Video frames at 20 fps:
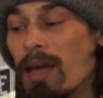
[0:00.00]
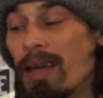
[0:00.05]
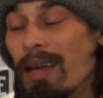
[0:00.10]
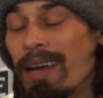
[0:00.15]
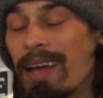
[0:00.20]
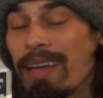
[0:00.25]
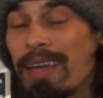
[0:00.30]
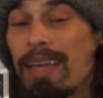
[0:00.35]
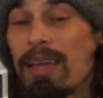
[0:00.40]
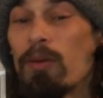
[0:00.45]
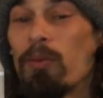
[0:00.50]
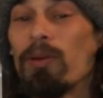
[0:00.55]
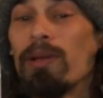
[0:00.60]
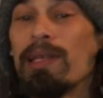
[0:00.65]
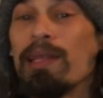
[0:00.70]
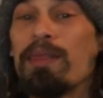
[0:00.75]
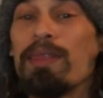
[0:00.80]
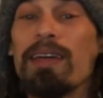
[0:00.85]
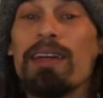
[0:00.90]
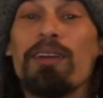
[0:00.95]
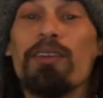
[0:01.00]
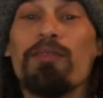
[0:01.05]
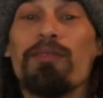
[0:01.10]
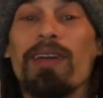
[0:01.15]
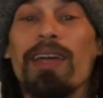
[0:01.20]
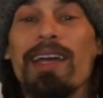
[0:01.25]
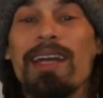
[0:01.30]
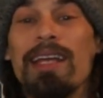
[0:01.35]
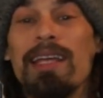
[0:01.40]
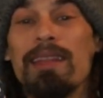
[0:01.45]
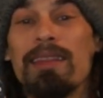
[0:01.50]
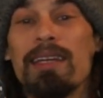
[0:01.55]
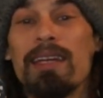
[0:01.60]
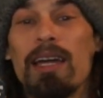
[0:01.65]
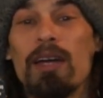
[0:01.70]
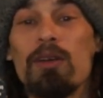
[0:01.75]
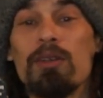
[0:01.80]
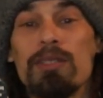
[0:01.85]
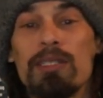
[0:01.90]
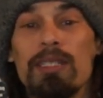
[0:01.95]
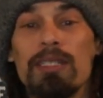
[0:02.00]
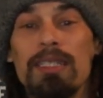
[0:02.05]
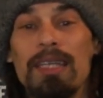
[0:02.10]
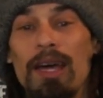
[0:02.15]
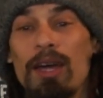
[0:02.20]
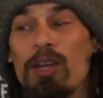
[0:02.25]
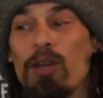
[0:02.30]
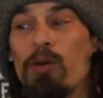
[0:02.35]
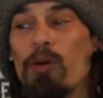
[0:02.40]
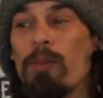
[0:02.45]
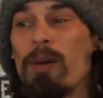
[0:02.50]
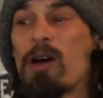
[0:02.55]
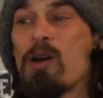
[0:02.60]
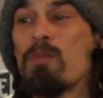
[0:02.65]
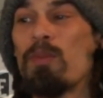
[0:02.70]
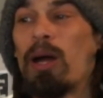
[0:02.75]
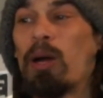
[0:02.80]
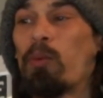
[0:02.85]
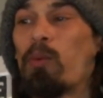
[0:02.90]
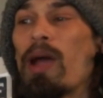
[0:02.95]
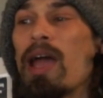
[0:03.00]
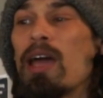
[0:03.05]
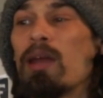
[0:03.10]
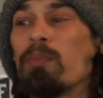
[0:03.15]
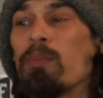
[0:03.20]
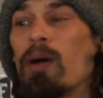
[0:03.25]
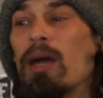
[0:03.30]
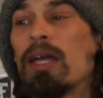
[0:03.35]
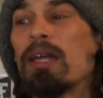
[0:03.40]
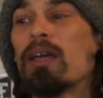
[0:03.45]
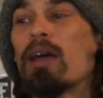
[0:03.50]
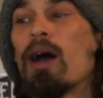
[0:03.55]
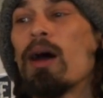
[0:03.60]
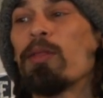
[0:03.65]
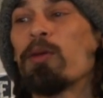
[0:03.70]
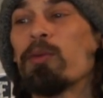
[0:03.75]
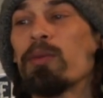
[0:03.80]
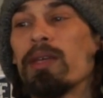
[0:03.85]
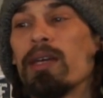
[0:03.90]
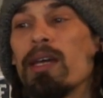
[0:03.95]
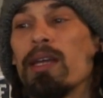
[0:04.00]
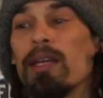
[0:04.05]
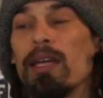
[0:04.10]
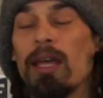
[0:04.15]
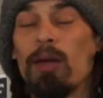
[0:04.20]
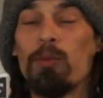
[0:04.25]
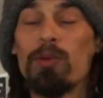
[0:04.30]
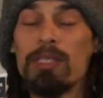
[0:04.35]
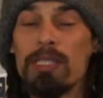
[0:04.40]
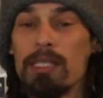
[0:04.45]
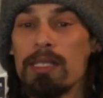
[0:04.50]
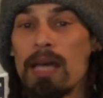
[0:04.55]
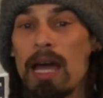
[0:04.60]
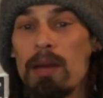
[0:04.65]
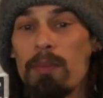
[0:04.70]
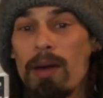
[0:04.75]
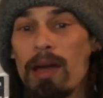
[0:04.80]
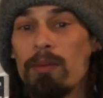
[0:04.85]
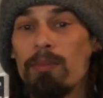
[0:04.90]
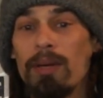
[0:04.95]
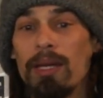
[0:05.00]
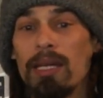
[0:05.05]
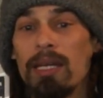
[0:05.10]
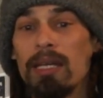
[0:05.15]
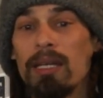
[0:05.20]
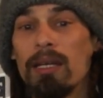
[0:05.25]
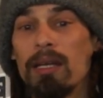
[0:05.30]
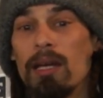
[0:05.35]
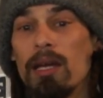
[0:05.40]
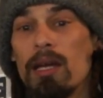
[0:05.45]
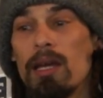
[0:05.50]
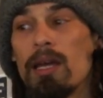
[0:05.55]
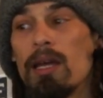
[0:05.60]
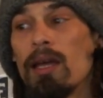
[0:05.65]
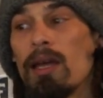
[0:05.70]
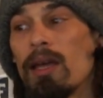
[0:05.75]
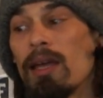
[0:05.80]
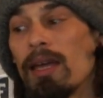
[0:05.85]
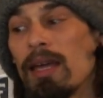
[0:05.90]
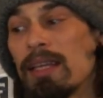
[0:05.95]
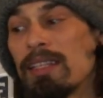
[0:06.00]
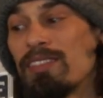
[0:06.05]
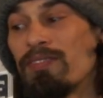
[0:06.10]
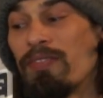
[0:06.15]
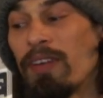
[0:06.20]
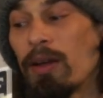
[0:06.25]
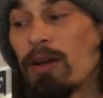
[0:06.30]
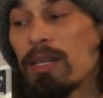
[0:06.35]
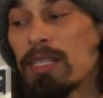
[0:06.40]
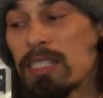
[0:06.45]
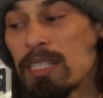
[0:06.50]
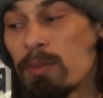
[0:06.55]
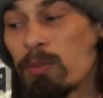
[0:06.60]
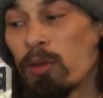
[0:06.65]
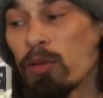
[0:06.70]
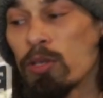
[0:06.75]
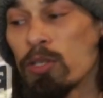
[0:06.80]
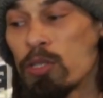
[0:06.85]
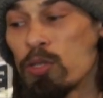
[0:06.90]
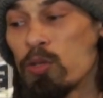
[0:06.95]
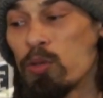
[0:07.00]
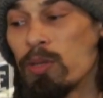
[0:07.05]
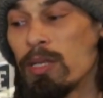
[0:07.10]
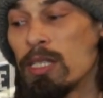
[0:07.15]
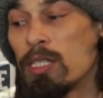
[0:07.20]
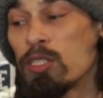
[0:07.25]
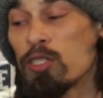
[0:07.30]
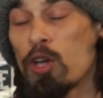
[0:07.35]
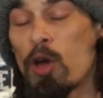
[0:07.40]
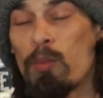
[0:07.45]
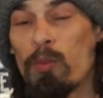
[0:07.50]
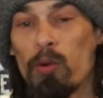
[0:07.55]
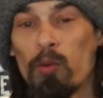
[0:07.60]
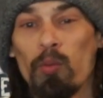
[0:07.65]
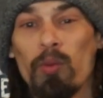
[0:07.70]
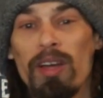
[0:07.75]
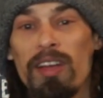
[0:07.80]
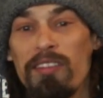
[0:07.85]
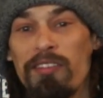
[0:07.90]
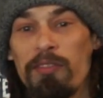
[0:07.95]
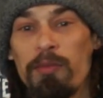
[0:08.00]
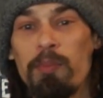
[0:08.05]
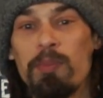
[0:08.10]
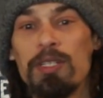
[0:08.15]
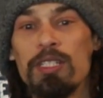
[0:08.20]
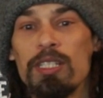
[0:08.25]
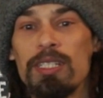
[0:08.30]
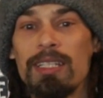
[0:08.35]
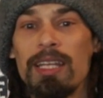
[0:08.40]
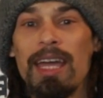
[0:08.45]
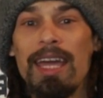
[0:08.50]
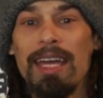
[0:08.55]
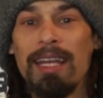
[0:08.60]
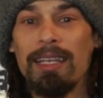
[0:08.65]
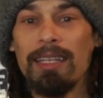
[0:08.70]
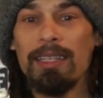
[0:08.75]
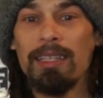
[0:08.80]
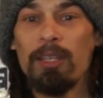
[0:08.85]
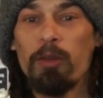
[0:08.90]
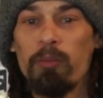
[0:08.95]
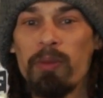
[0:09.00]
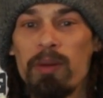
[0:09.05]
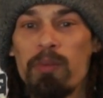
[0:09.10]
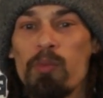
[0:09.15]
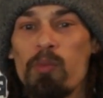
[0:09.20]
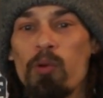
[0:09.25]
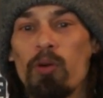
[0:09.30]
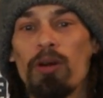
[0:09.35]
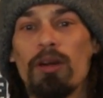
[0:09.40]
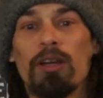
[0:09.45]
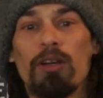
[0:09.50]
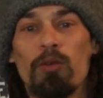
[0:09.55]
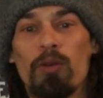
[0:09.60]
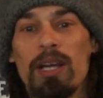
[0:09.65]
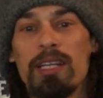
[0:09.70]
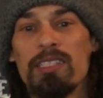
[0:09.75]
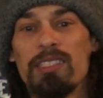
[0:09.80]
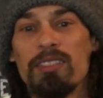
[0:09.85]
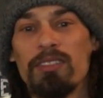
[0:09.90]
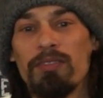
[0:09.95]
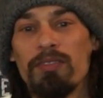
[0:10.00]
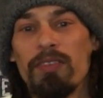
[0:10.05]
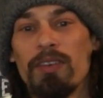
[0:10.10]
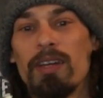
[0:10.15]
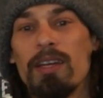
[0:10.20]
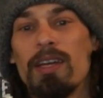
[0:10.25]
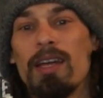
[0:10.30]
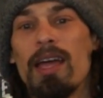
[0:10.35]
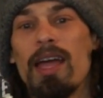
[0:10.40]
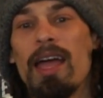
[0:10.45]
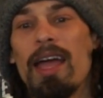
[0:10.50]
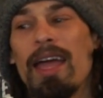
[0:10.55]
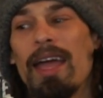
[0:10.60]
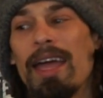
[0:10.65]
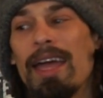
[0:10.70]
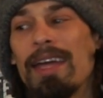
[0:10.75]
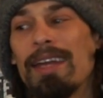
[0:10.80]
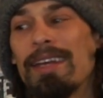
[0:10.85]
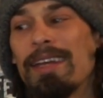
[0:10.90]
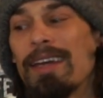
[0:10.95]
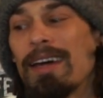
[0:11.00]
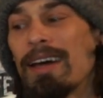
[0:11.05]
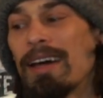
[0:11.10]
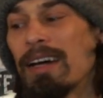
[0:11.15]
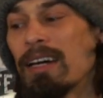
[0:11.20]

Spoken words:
And I can't really think of anything else to tell you about my rad bike other than it was designed by me. It's very similar to the Soma Riff, but just a little bit more aggressive, and